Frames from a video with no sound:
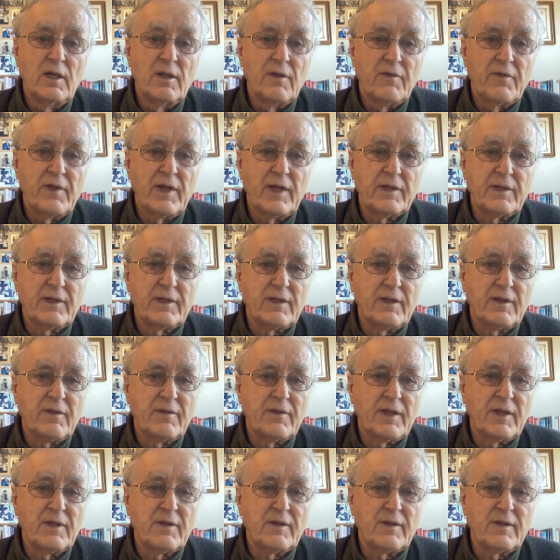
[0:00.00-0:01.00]
that
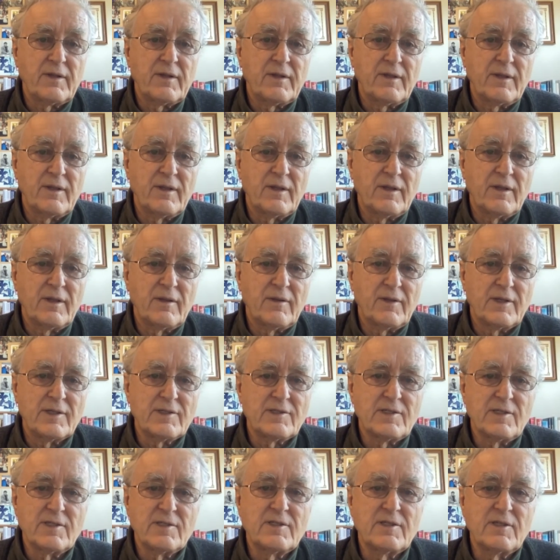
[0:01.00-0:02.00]

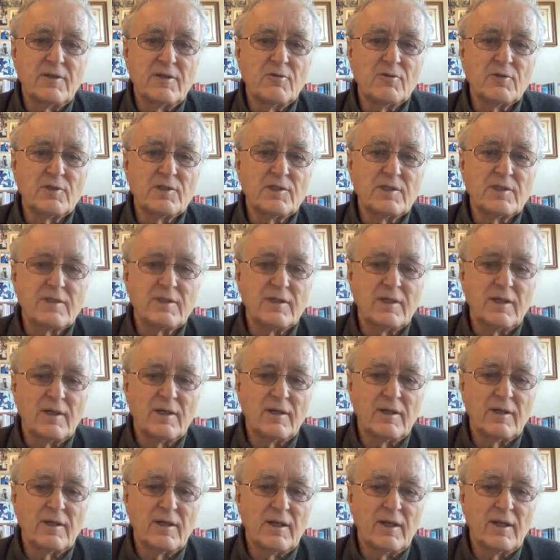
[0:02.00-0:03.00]
this is used
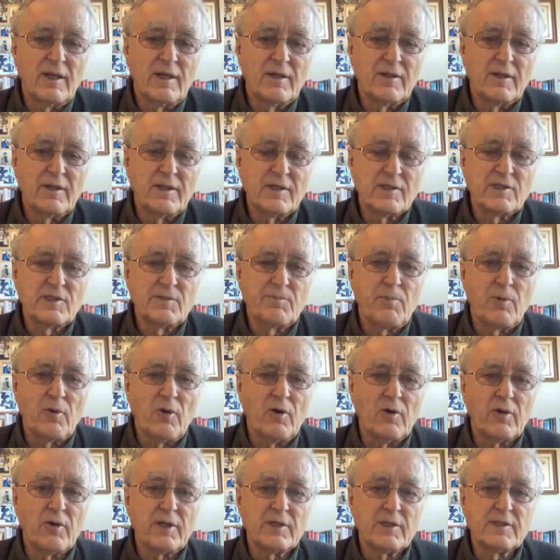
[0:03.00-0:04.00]
in this
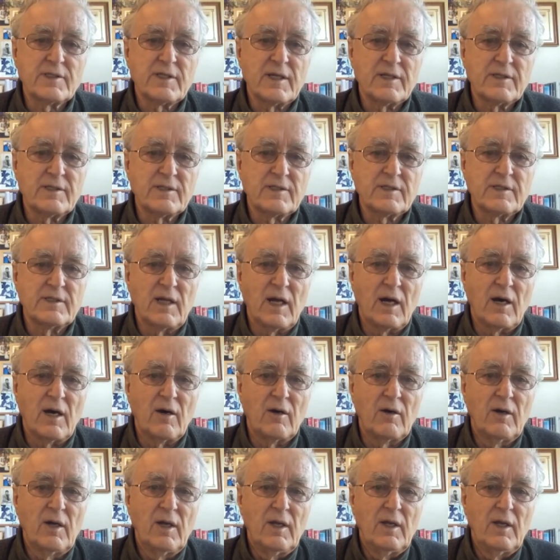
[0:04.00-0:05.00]
broader sense
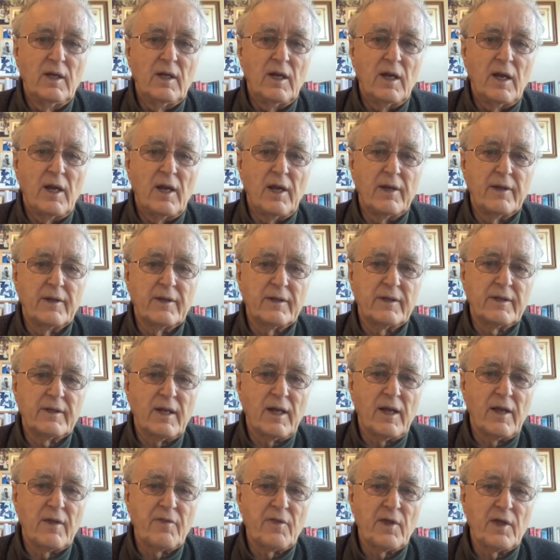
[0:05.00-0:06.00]
now. And
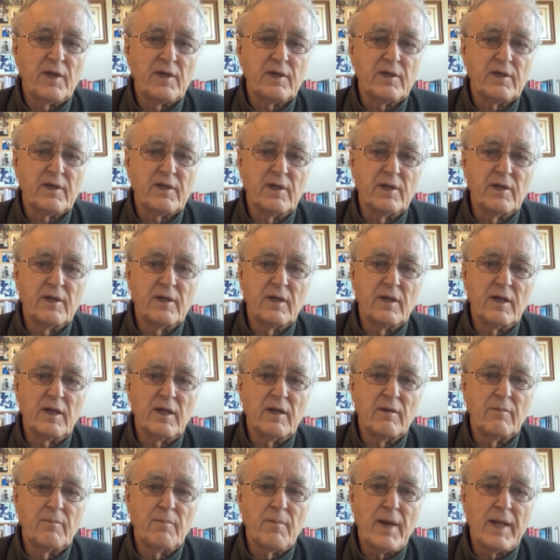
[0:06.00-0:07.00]
I think in
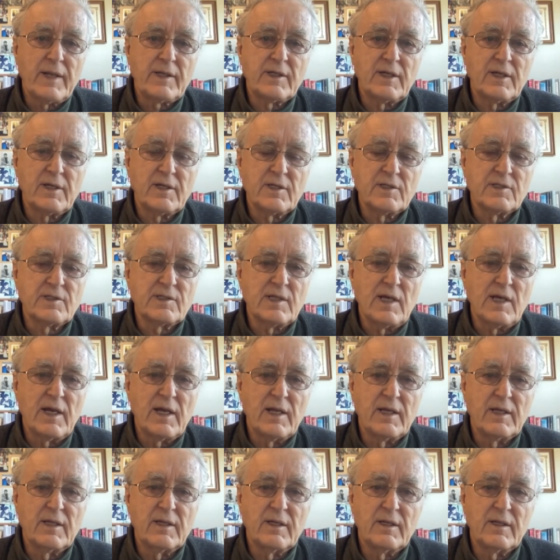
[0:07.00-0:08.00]
meta
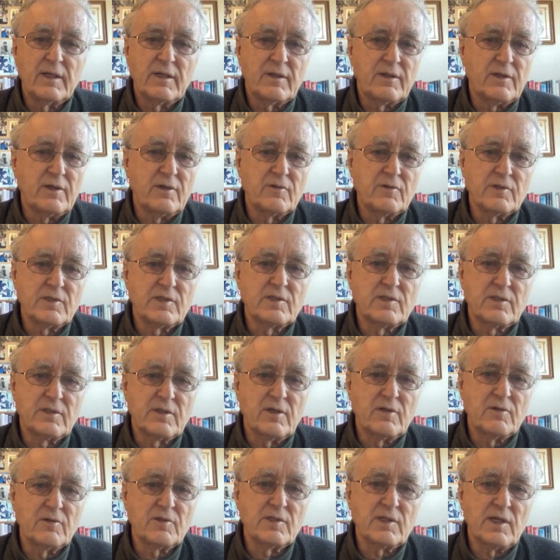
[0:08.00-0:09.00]
design,
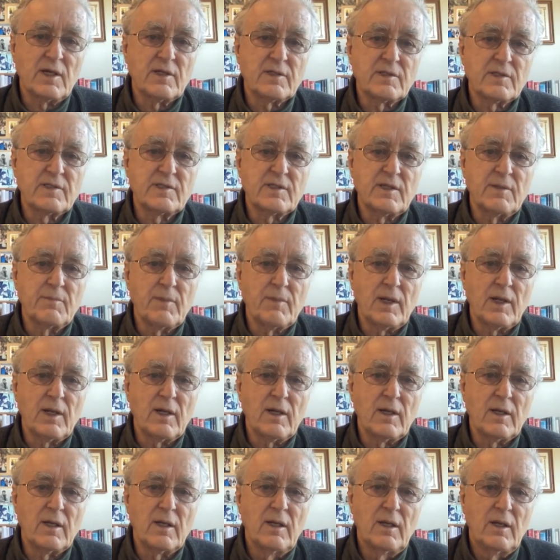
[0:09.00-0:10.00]
those are
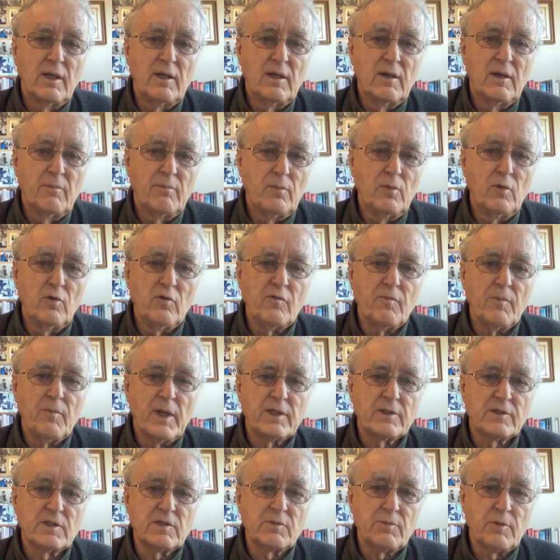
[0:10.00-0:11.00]
similar
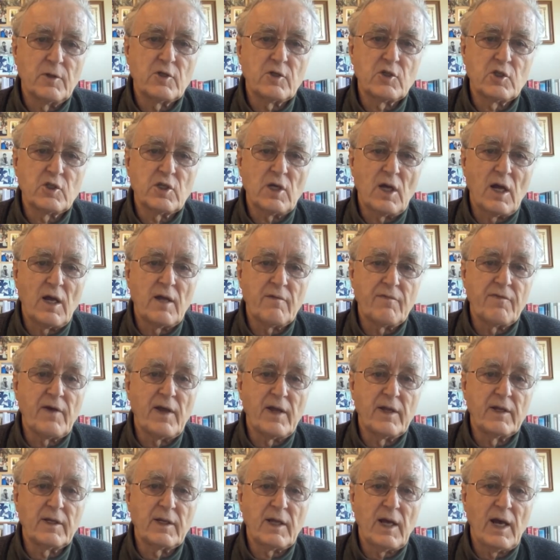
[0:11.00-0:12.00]
movements, which I
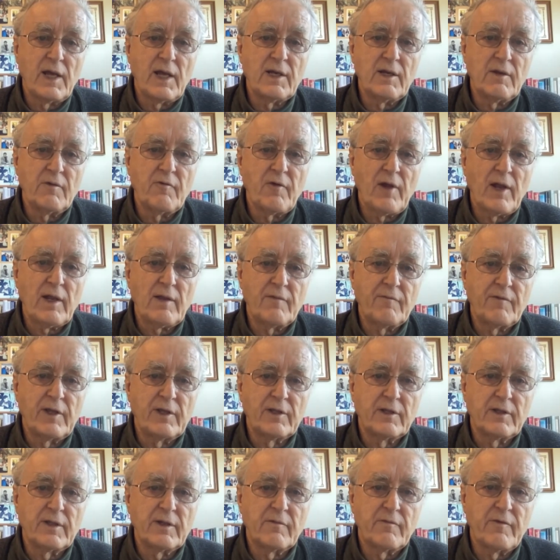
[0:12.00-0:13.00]
find highly
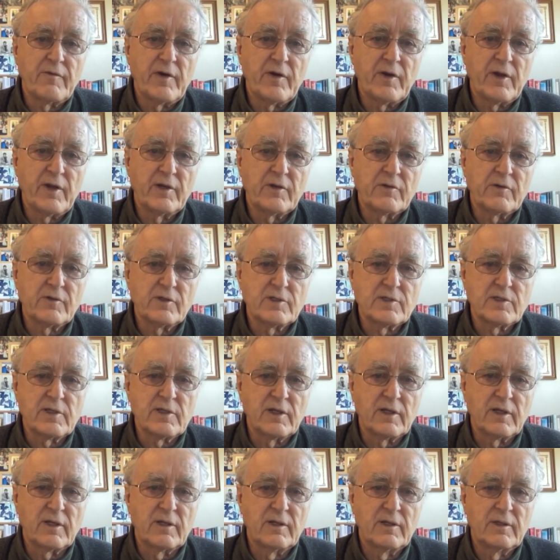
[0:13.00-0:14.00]
relevant and very
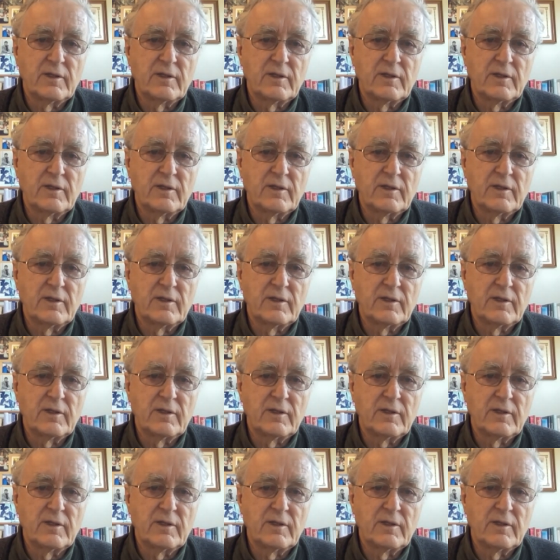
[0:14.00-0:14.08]
interesting.